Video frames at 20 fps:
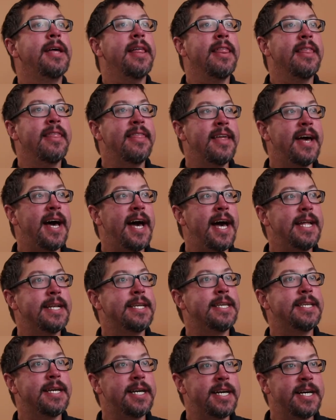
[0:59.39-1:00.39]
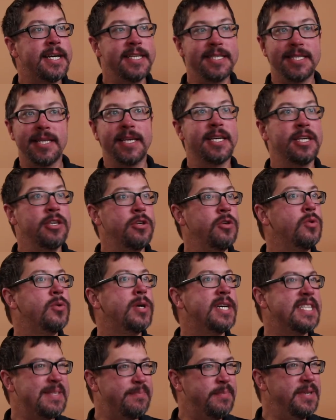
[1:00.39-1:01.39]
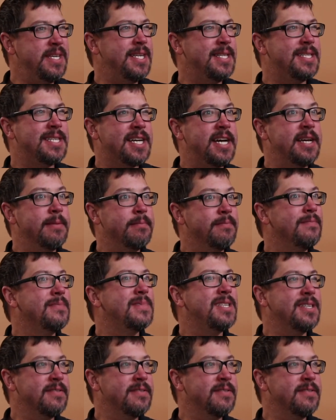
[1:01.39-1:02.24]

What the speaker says: that is like a USB type